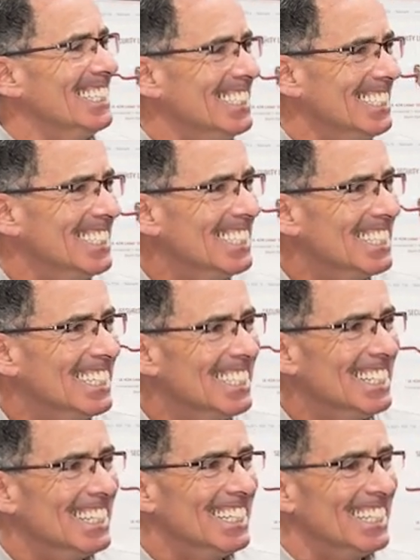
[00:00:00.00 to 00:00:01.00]

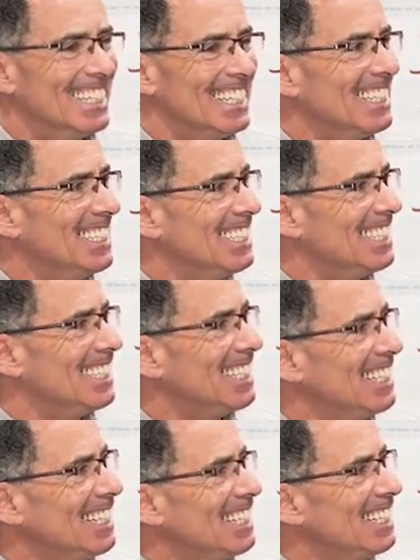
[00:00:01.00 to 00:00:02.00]

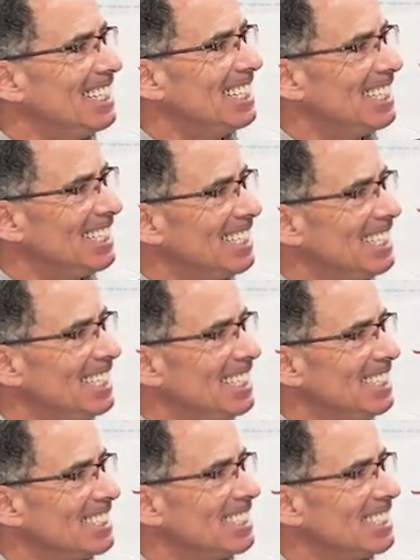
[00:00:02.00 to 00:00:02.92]
[no speech]